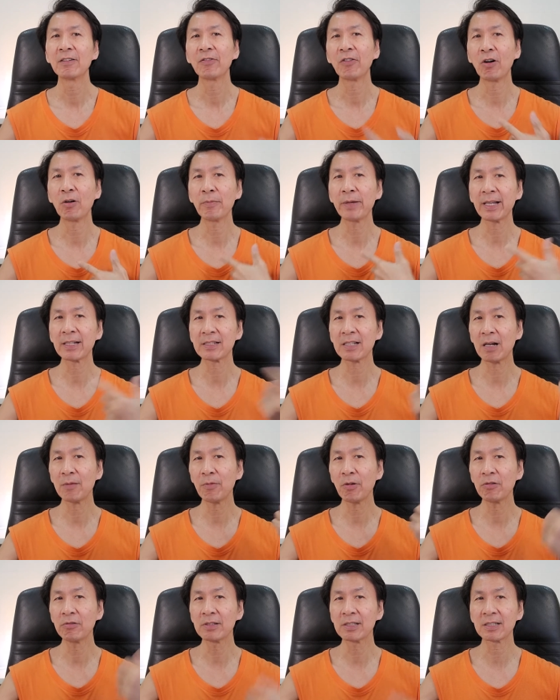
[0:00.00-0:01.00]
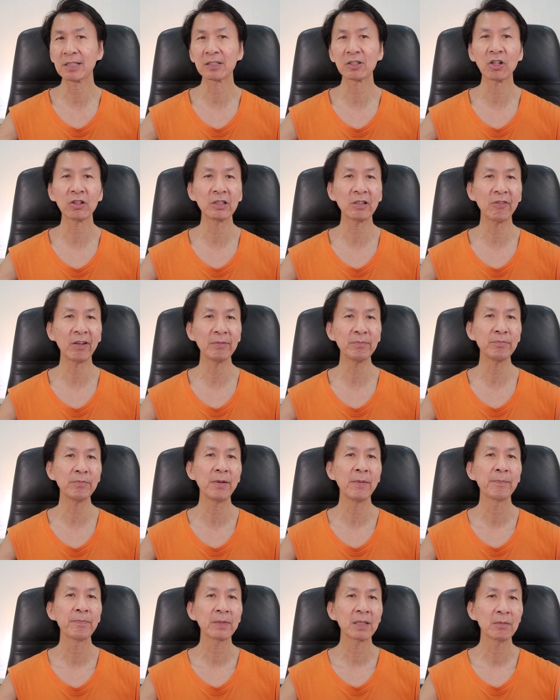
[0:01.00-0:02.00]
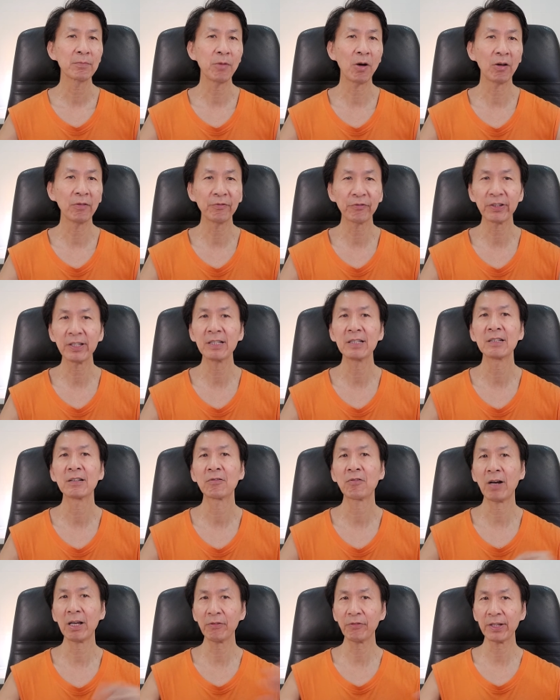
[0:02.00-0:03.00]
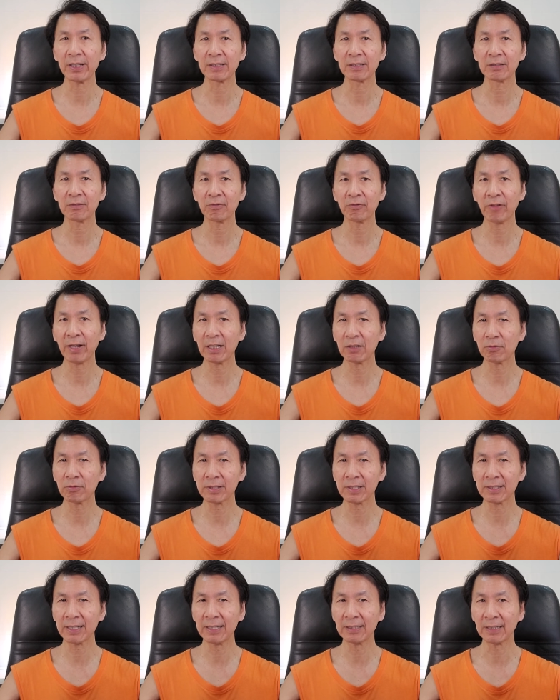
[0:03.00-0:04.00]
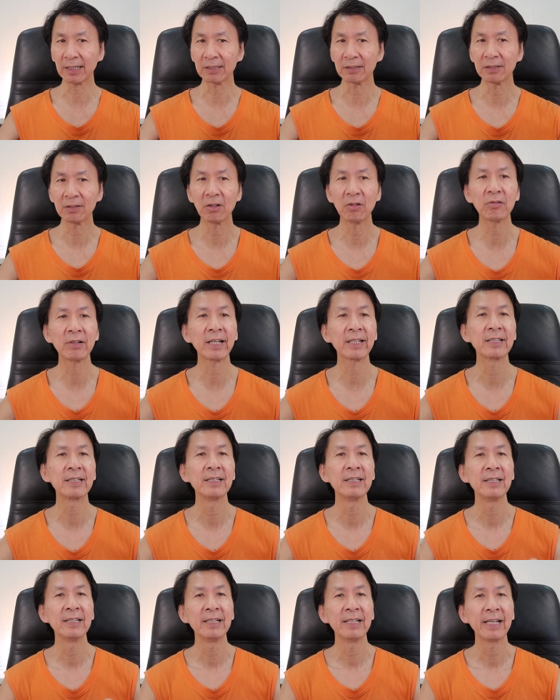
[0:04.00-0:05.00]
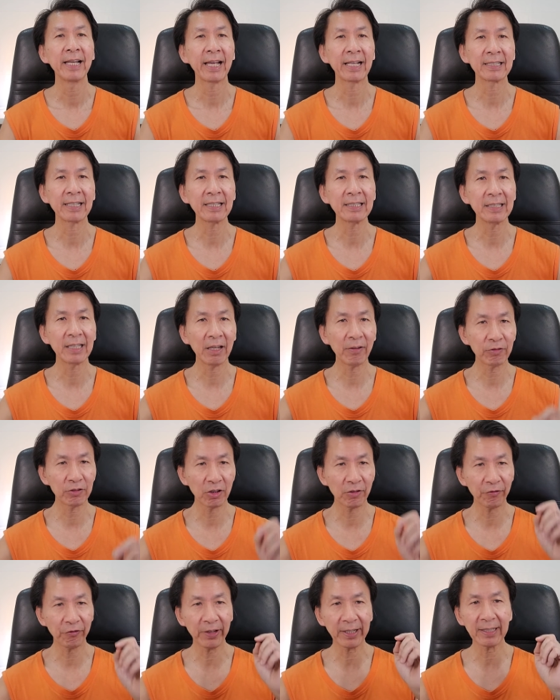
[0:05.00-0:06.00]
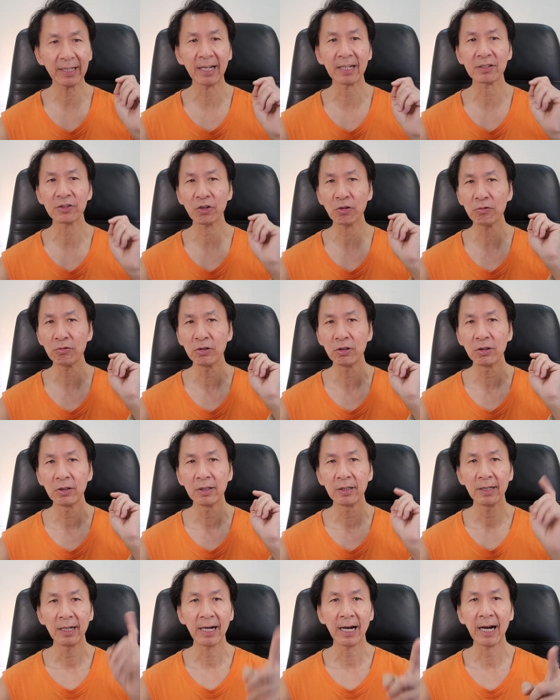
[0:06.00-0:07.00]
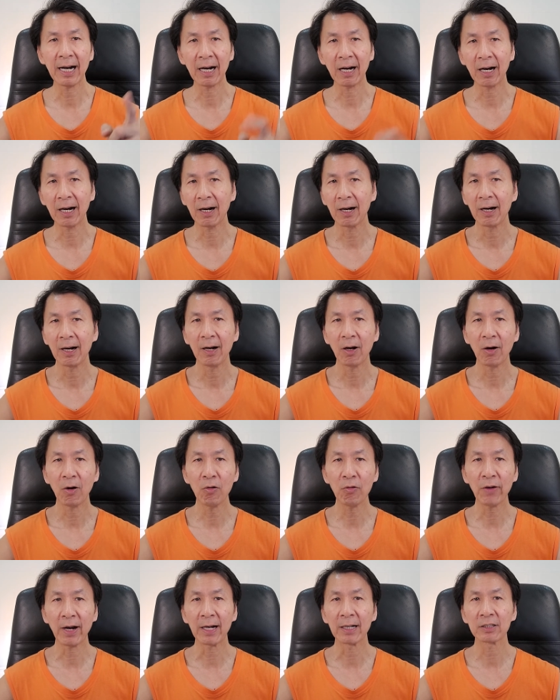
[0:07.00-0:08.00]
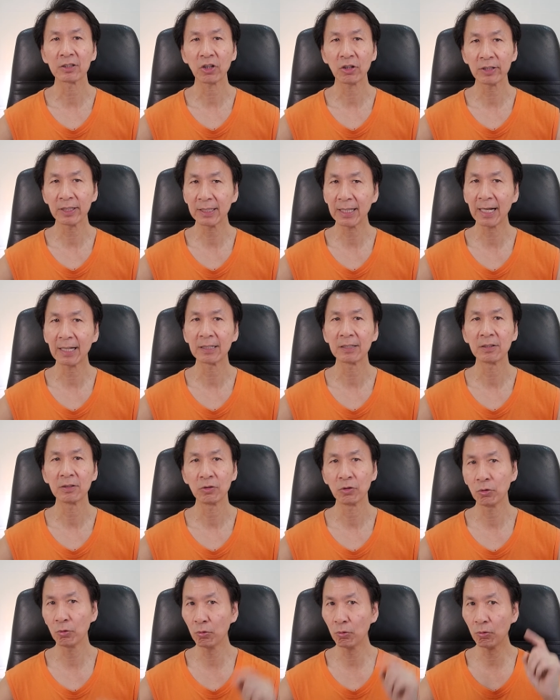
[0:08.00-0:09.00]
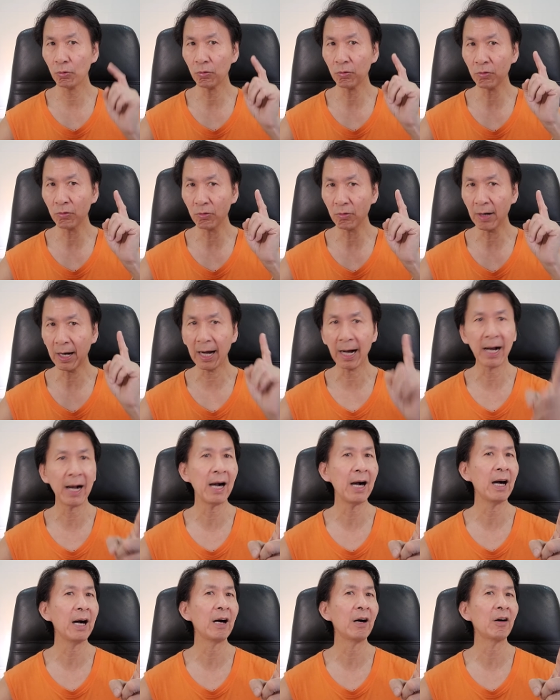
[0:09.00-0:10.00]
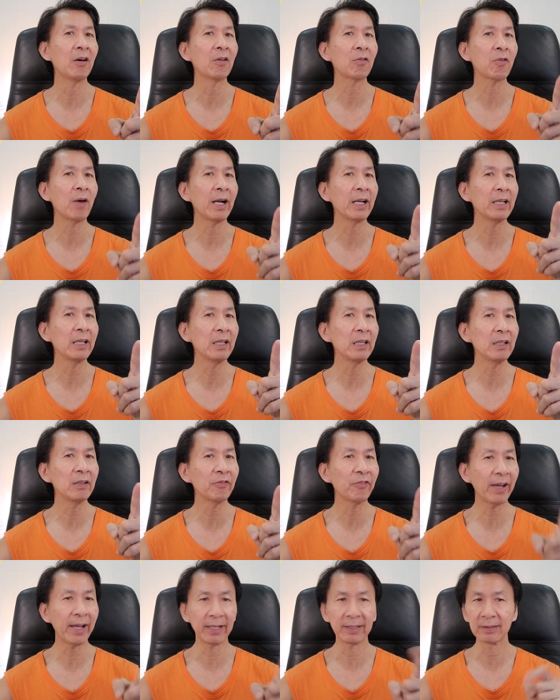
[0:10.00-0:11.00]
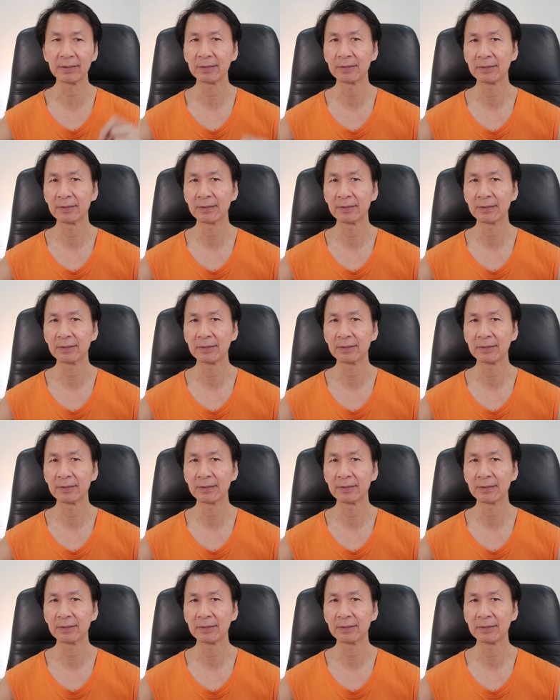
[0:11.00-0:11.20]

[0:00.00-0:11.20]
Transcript: For me, example is 21.3, quite fit, very good standard. Okay, and then if the figure so uh, over 29, you are quite fat.